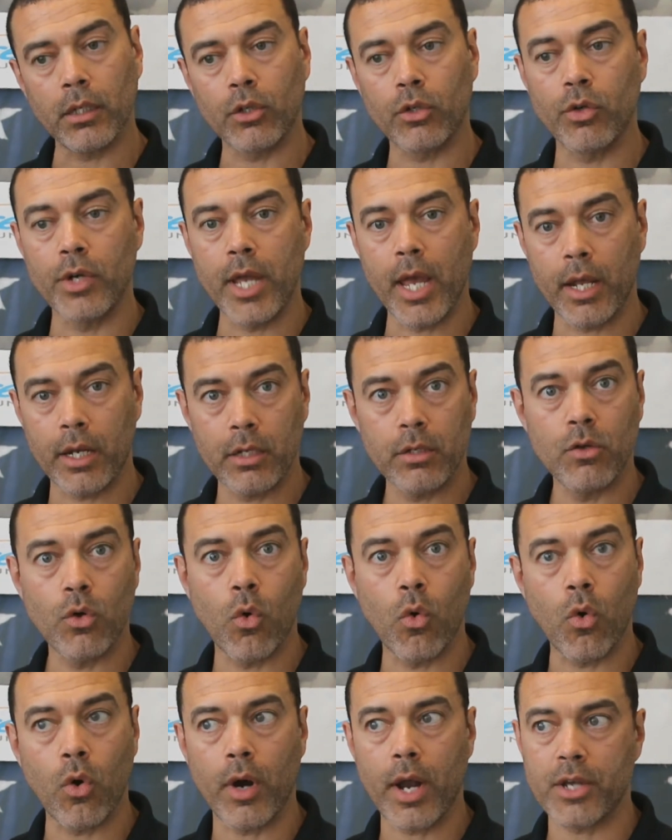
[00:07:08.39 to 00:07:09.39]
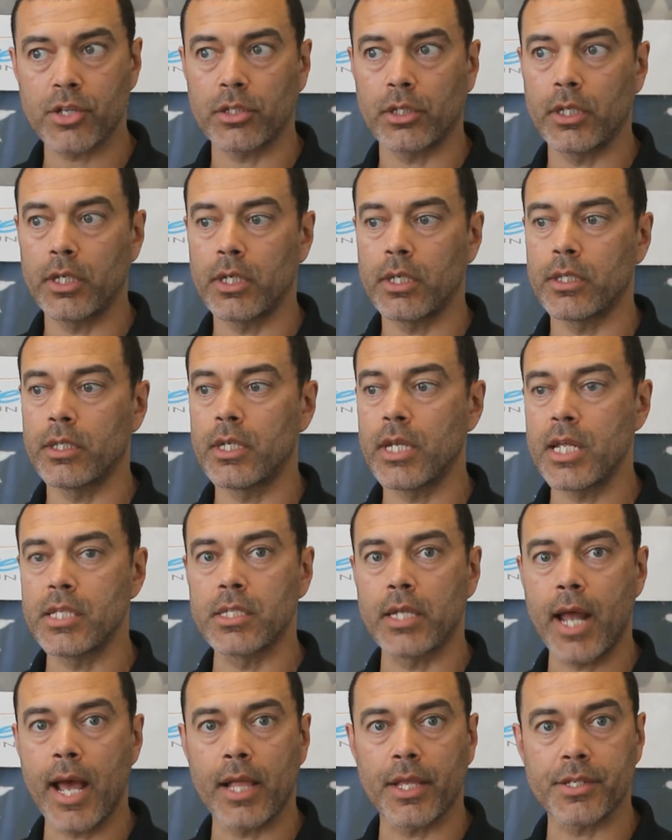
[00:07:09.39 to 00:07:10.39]
created, or actually the
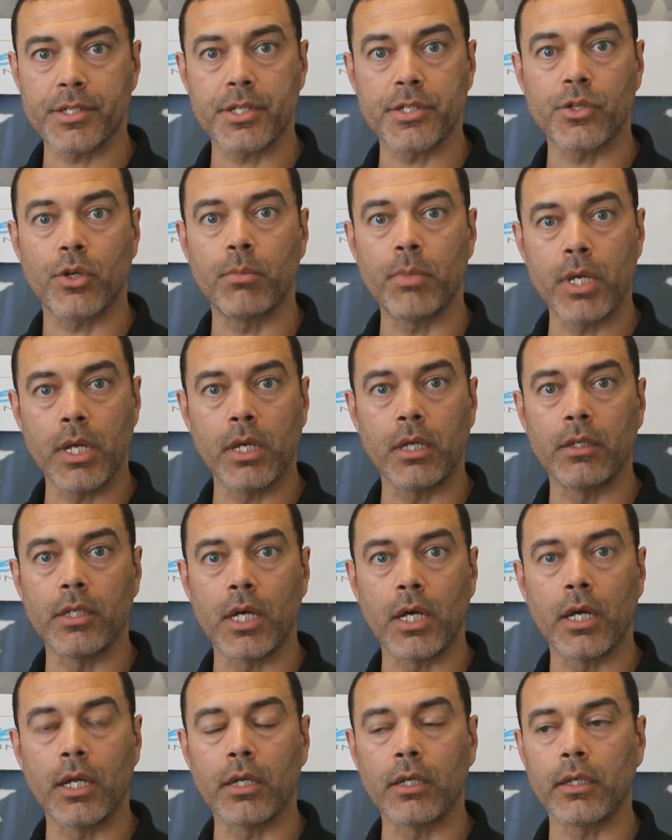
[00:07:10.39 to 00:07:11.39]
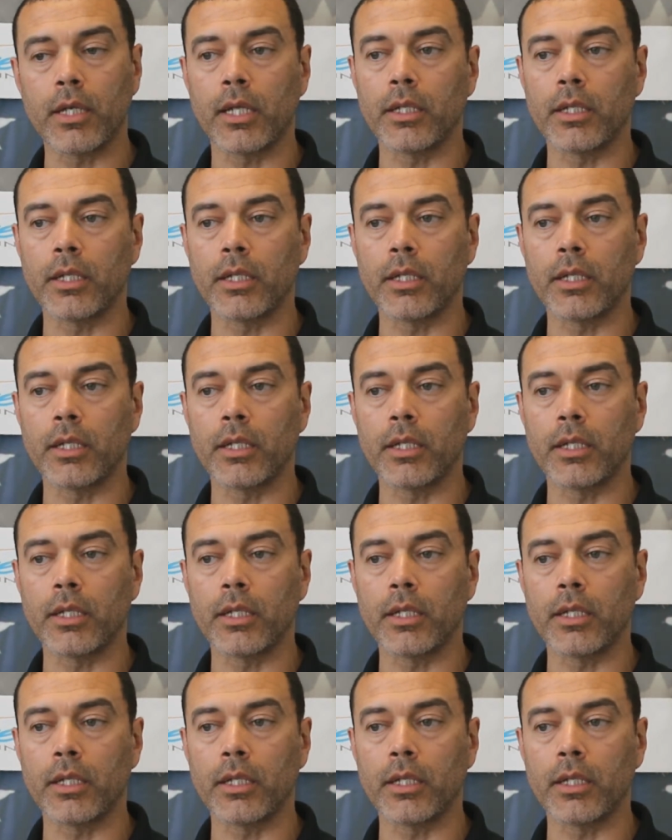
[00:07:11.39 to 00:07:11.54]
needs analysis are being done,